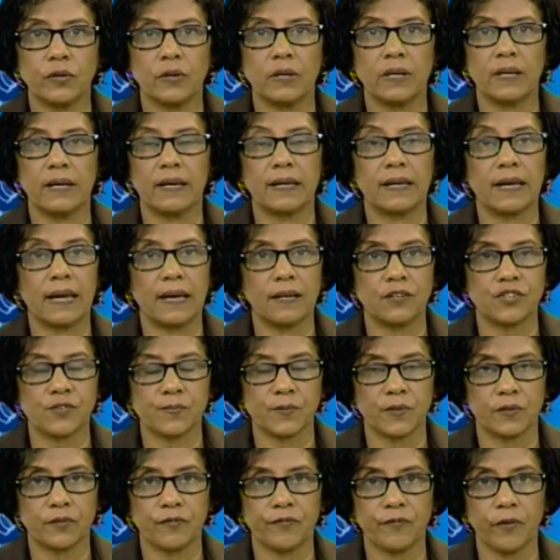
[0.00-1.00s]

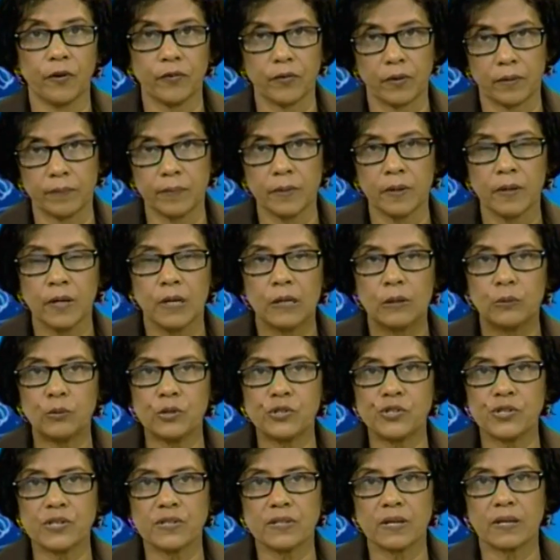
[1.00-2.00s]
engagement forum, which
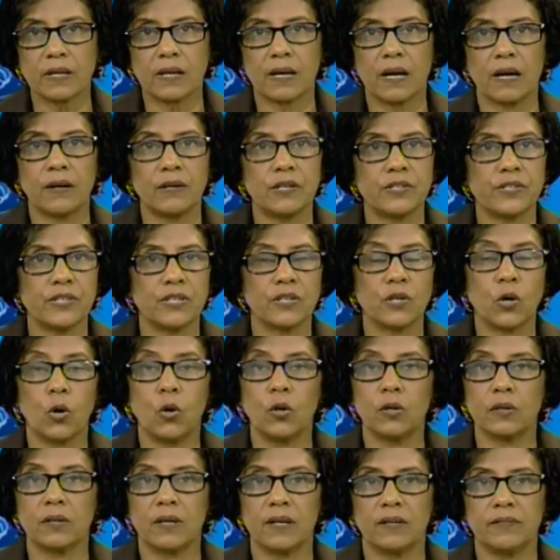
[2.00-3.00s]
is encouraging all
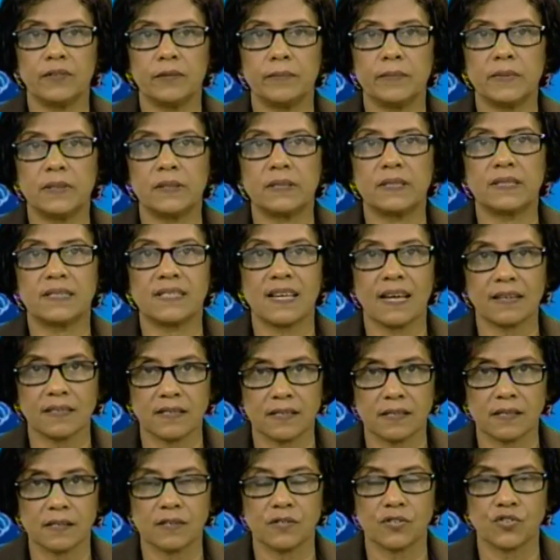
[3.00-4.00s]
government
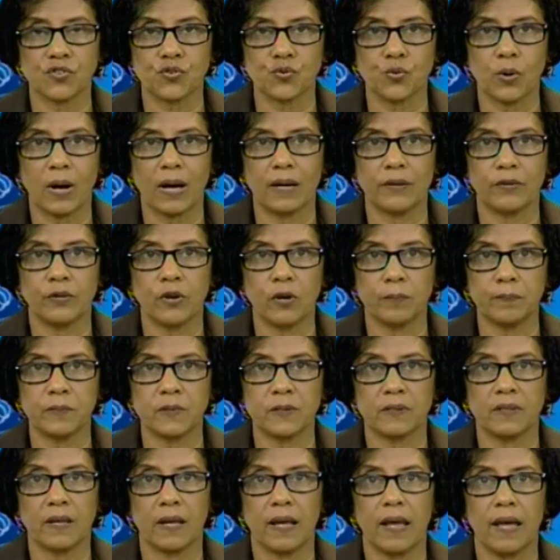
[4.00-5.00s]
sectors to adopt
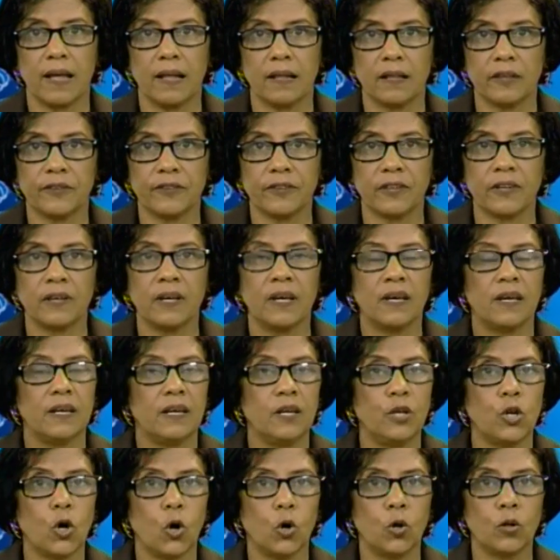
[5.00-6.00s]
the health
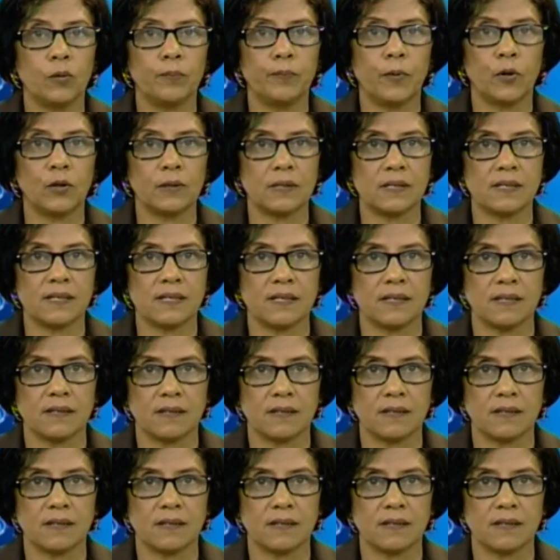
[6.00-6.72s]
in all policies